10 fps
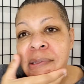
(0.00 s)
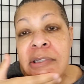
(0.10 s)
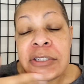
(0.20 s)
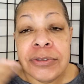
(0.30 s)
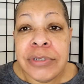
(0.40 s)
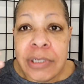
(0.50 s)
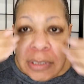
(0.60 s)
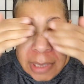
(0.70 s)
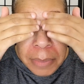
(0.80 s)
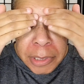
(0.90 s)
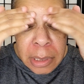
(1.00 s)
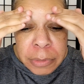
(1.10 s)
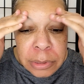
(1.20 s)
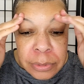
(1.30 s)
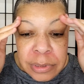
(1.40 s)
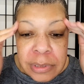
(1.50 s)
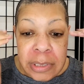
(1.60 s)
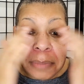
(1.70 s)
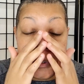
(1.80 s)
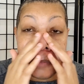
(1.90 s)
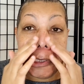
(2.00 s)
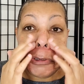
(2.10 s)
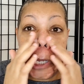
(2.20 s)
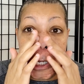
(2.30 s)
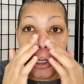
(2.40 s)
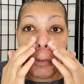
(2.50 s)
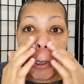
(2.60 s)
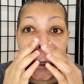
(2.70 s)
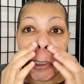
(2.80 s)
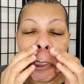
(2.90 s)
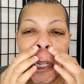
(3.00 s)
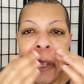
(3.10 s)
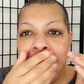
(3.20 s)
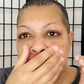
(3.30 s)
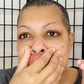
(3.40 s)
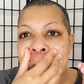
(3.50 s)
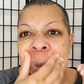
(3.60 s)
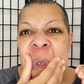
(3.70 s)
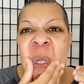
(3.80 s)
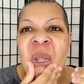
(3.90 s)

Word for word: Because usually this time of day, I'm still asleep. So I'm not trying to get up earlier than I have to.